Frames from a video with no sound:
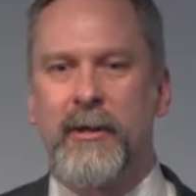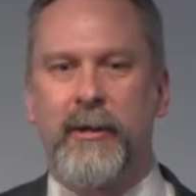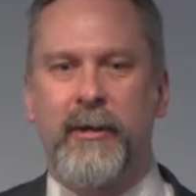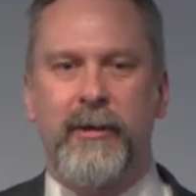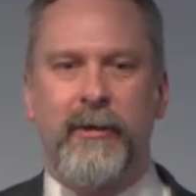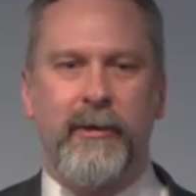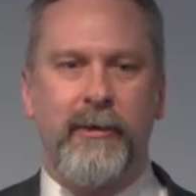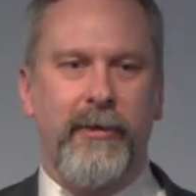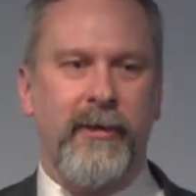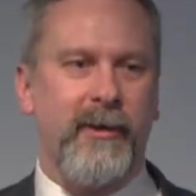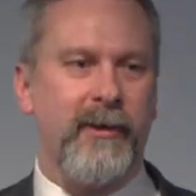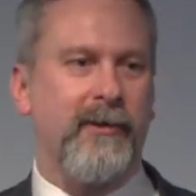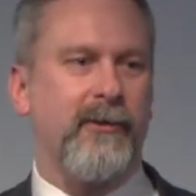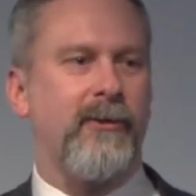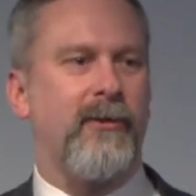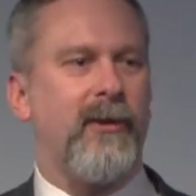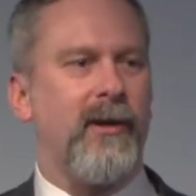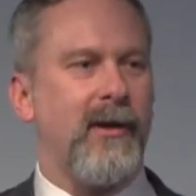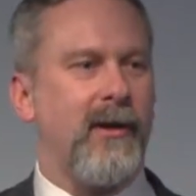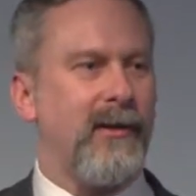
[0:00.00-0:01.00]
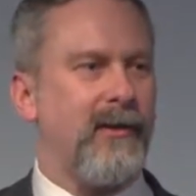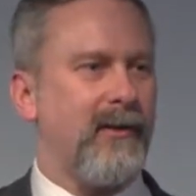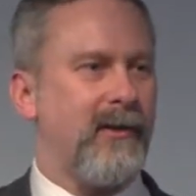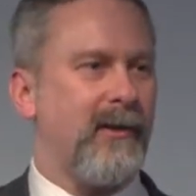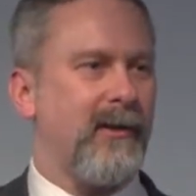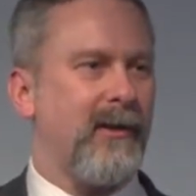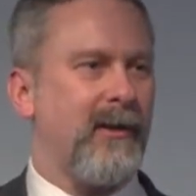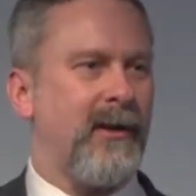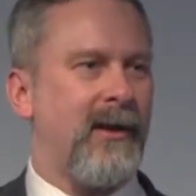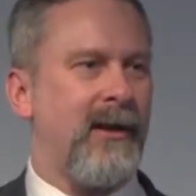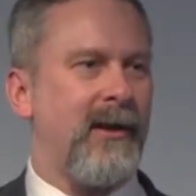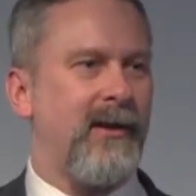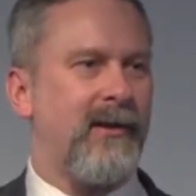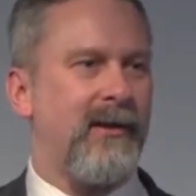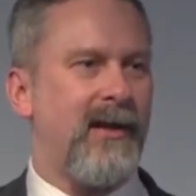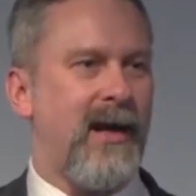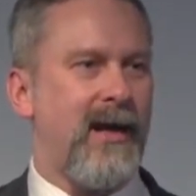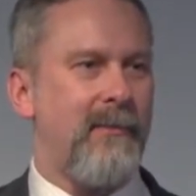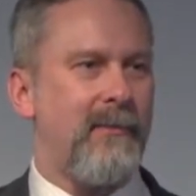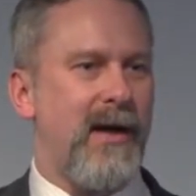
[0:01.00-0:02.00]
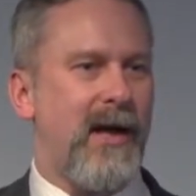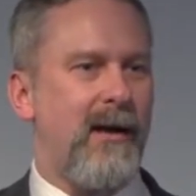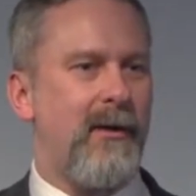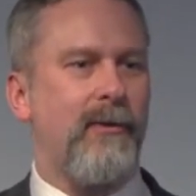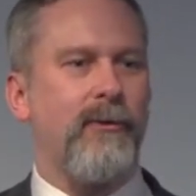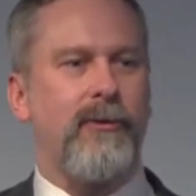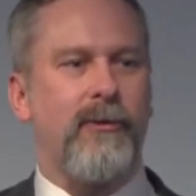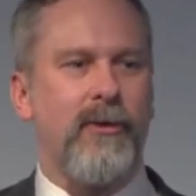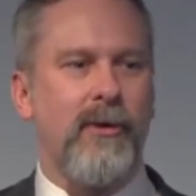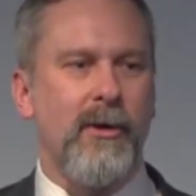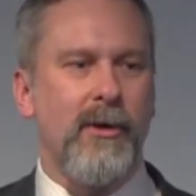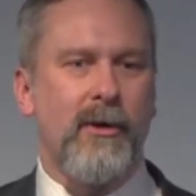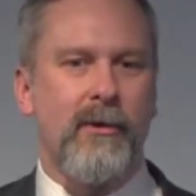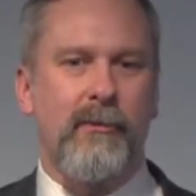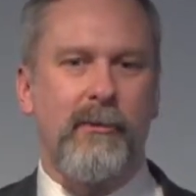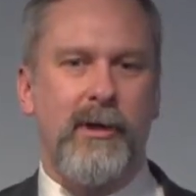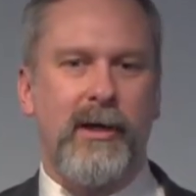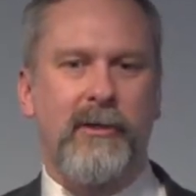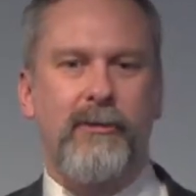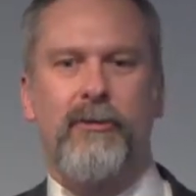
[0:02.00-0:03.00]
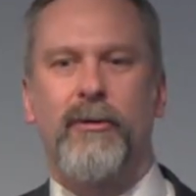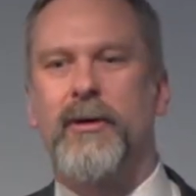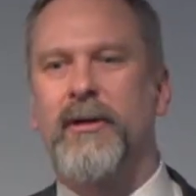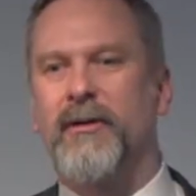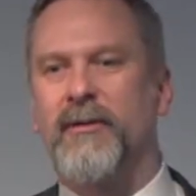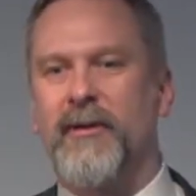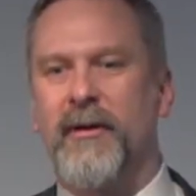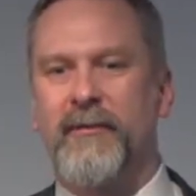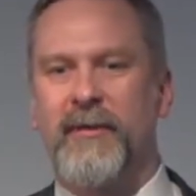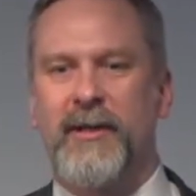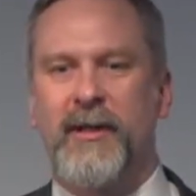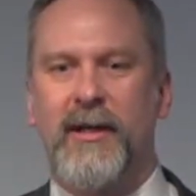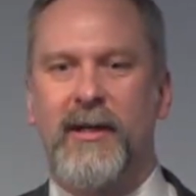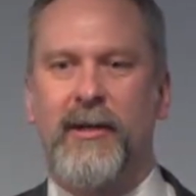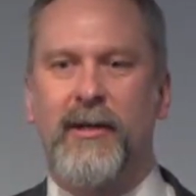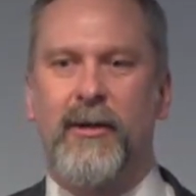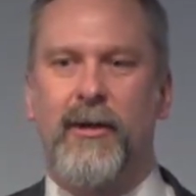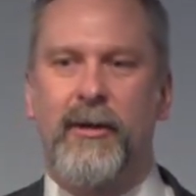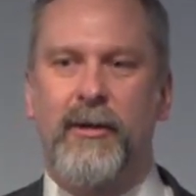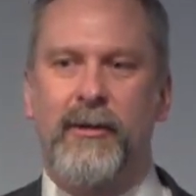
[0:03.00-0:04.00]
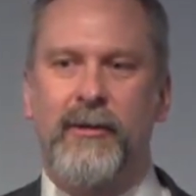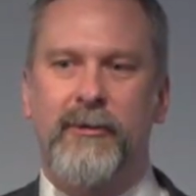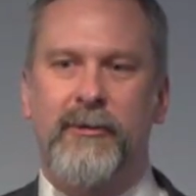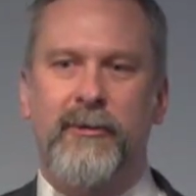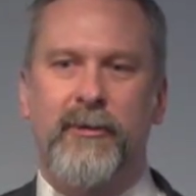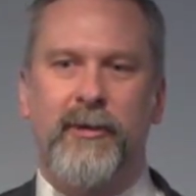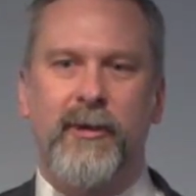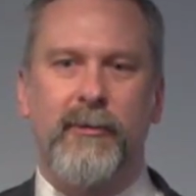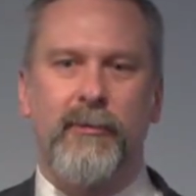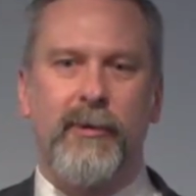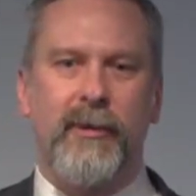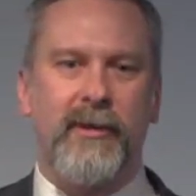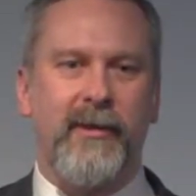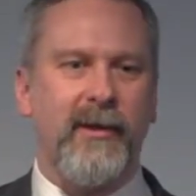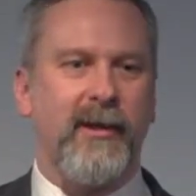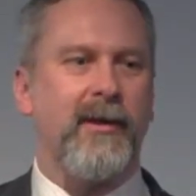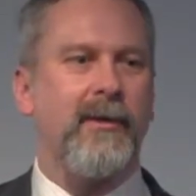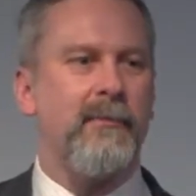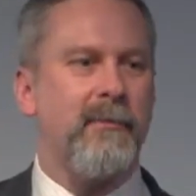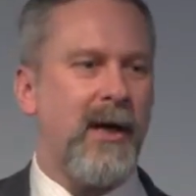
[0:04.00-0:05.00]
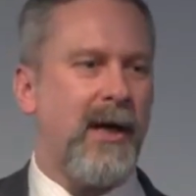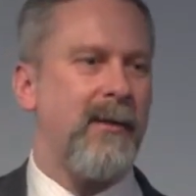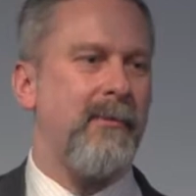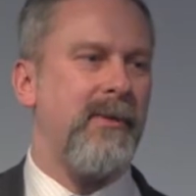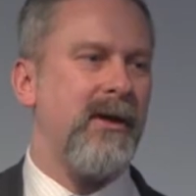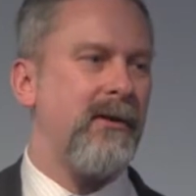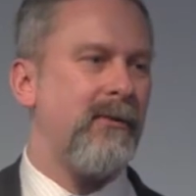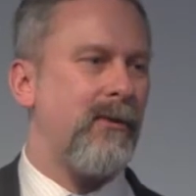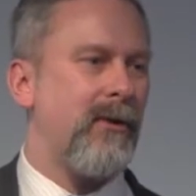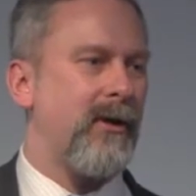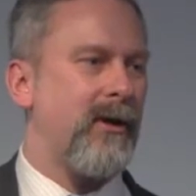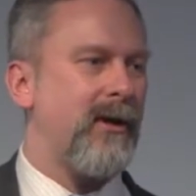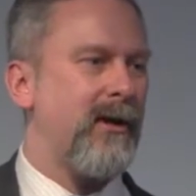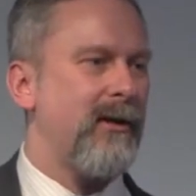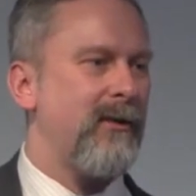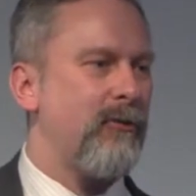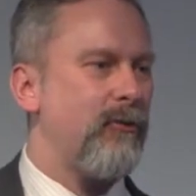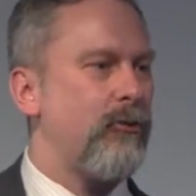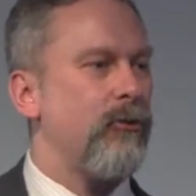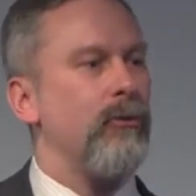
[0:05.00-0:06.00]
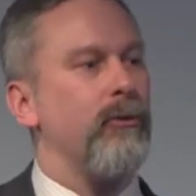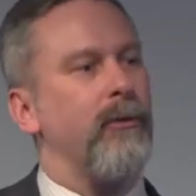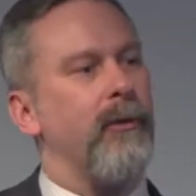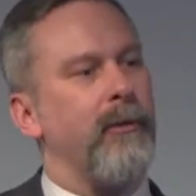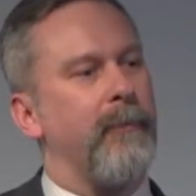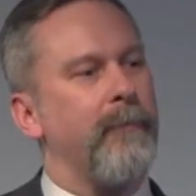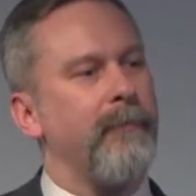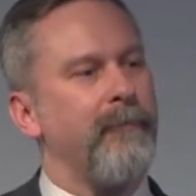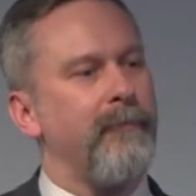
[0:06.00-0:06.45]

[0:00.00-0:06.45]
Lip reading: There are things that came out when I joined Sevatec in August that we think might be awarded in June.